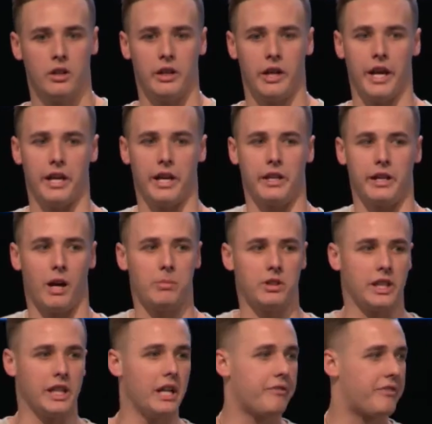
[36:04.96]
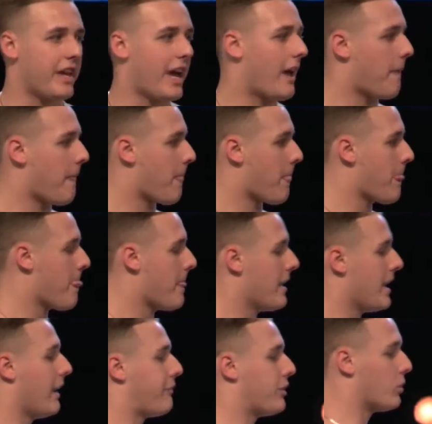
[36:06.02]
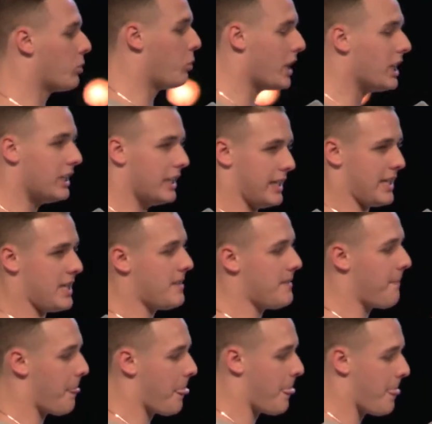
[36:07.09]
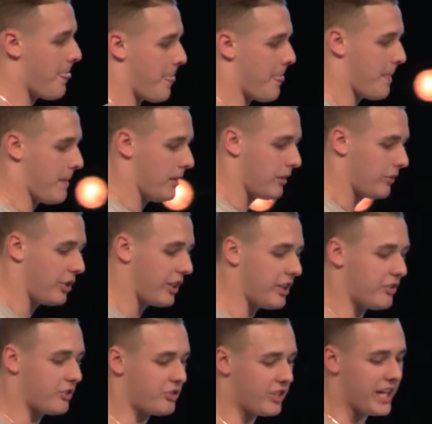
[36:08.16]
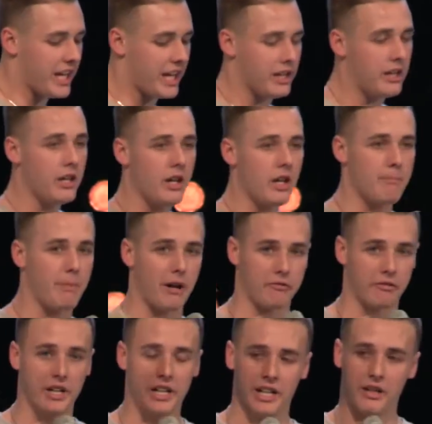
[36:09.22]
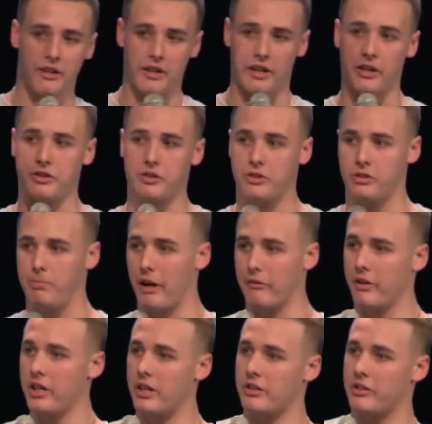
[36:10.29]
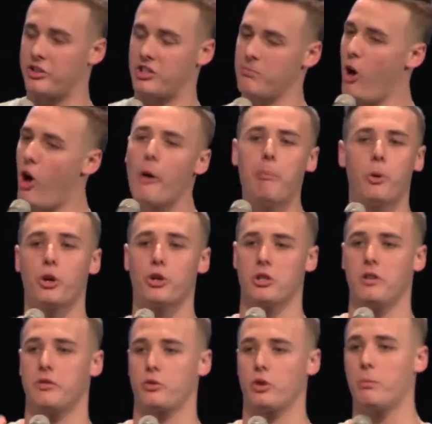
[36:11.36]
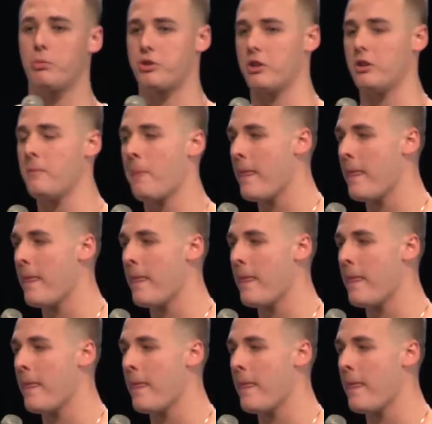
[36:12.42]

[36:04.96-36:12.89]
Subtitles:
And I believe that if you're willing to concede by reading this small portion of scripture,